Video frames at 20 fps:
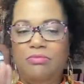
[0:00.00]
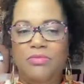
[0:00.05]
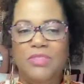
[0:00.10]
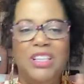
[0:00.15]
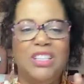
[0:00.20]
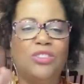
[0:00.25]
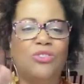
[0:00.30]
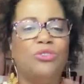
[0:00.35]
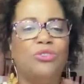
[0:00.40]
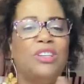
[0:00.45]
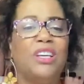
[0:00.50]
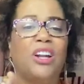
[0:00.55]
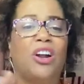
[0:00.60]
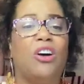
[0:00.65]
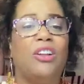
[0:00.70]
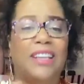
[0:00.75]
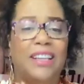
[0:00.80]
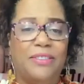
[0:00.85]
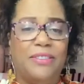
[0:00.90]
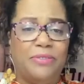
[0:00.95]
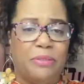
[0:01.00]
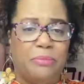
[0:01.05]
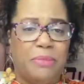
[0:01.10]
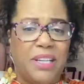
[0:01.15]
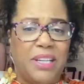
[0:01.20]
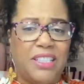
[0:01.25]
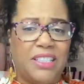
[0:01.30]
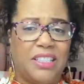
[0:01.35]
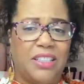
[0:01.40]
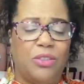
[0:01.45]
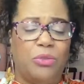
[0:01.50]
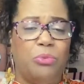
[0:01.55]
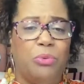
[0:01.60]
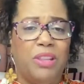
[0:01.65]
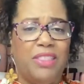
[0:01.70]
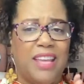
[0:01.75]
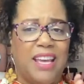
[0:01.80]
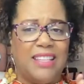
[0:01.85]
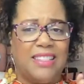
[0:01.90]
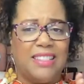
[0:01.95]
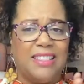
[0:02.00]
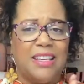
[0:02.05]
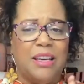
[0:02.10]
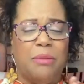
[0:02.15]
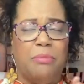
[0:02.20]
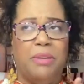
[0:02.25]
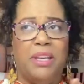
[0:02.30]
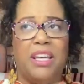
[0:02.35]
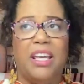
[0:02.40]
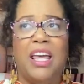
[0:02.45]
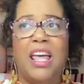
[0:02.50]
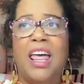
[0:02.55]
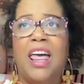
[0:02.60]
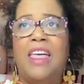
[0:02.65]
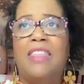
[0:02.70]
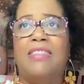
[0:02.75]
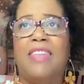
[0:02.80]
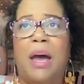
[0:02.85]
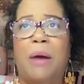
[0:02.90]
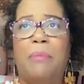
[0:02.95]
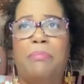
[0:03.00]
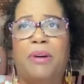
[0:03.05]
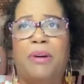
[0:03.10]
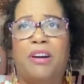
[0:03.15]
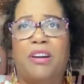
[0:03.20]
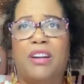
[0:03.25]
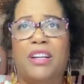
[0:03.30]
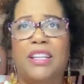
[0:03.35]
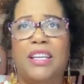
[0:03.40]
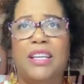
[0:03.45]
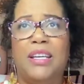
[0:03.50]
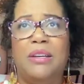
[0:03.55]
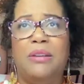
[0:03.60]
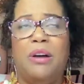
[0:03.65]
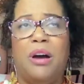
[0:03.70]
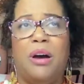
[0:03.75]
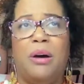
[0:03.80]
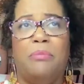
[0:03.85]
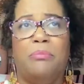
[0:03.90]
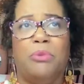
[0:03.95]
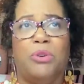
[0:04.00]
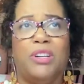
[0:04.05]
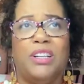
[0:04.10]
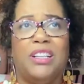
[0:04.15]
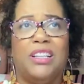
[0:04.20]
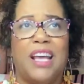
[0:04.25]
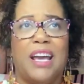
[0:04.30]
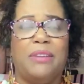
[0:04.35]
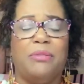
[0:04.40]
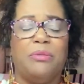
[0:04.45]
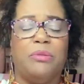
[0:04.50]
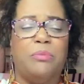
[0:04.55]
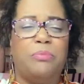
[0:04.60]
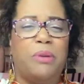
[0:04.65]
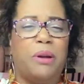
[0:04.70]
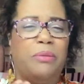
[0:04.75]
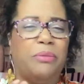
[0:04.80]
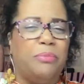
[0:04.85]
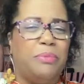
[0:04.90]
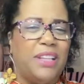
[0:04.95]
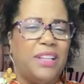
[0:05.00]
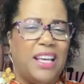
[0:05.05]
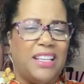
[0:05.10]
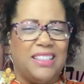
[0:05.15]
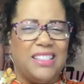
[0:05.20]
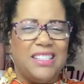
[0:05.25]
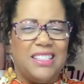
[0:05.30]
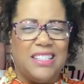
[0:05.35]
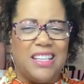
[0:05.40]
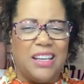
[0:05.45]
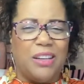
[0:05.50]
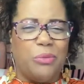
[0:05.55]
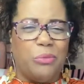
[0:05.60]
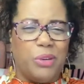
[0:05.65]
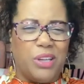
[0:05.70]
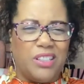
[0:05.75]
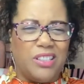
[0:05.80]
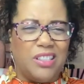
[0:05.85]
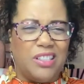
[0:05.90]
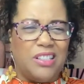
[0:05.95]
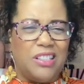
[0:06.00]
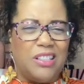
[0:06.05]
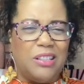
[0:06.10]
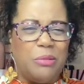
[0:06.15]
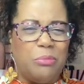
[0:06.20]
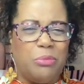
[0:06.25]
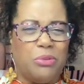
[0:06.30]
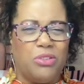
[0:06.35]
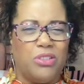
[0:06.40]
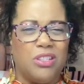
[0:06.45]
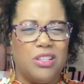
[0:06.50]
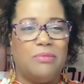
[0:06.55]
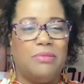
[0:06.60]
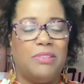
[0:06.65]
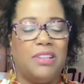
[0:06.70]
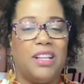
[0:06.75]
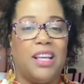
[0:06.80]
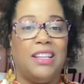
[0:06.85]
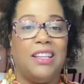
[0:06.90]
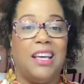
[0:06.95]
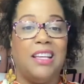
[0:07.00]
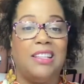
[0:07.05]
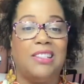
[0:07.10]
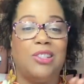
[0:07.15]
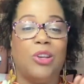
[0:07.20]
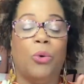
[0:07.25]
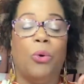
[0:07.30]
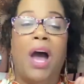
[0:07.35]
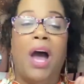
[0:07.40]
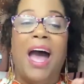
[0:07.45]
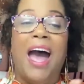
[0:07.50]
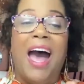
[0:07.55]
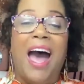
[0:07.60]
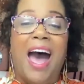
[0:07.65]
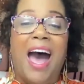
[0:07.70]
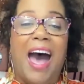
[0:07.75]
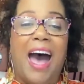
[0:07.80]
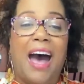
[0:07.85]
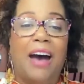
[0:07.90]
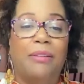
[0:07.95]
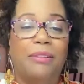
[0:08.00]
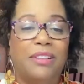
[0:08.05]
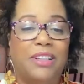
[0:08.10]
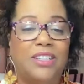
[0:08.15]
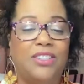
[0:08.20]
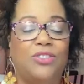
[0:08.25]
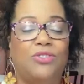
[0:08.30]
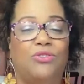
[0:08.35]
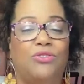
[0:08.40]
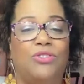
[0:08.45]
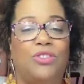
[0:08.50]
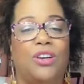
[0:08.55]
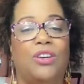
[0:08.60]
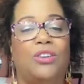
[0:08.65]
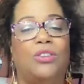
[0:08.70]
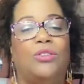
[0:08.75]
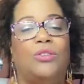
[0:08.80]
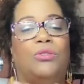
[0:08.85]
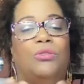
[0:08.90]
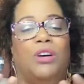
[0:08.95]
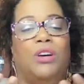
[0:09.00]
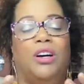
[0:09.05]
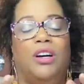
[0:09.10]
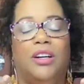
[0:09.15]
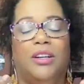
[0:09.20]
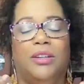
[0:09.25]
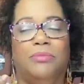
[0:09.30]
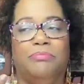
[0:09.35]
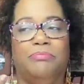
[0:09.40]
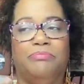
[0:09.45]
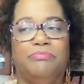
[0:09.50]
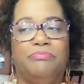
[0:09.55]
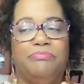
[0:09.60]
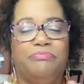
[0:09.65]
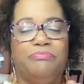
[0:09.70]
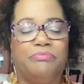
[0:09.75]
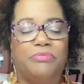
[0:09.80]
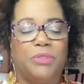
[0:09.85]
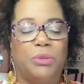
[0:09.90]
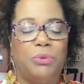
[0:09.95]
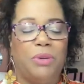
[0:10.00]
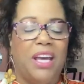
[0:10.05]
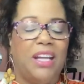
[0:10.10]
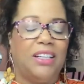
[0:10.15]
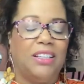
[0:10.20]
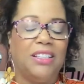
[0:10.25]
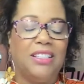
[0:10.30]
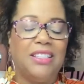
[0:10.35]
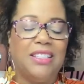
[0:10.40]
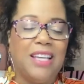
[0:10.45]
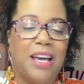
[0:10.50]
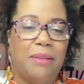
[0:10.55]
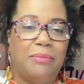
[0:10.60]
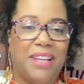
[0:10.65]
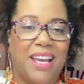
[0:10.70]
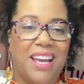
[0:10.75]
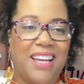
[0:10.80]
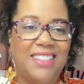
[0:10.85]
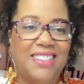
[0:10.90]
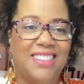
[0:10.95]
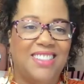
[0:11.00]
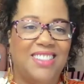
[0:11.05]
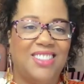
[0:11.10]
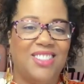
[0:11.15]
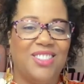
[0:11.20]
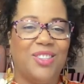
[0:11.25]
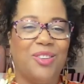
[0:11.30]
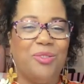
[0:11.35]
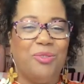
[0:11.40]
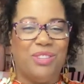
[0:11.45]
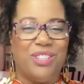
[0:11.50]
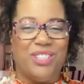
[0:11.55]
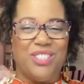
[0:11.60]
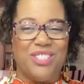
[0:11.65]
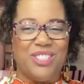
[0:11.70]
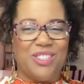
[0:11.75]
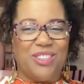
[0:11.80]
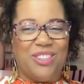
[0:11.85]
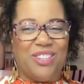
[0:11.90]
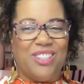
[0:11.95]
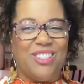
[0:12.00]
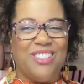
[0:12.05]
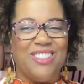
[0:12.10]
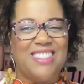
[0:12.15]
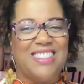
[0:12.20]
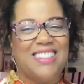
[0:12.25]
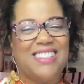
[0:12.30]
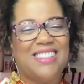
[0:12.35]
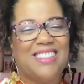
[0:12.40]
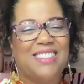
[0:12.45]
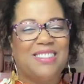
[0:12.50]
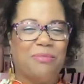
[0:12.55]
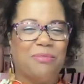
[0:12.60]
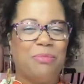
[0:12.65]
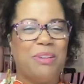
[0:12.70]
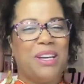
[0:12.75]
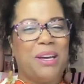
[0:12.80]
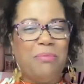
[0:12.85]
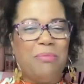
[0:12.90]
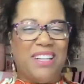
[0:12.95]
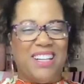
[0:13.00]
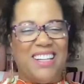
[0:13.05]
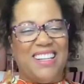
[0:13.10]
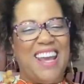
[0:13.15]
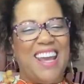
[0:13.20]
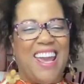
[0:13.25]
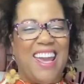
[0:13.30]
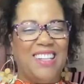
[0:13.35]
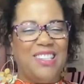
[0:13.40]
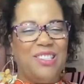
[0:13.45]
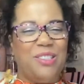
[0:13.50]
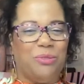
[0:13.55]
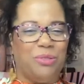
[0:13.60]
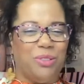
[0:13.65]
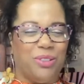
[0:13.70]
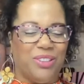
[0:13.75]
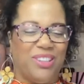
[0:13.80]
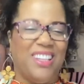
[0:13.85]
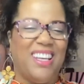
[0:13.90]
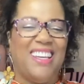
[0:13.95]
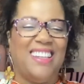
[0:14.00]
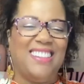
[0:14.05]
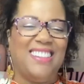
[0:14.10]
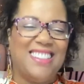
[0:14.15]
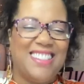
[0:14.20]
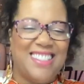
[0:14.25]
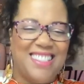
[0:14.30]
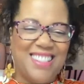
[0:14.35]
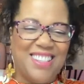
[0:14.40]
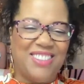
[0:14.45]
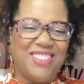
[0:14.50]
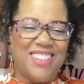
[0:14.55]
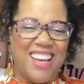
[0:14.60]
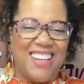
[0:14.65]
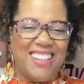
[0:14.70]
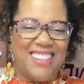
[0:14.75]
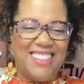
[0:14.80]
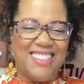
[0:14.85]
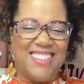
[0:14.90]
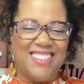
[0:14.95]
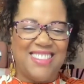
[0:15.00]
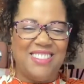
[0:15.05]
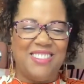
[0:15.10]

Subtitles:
So you can get all the information of when that's coming. That party, more than likely, will probably be like the second week of December or something like that. So I will let you know. We had a good time last year, so we're just gonna just becoming an annual thing. So nice.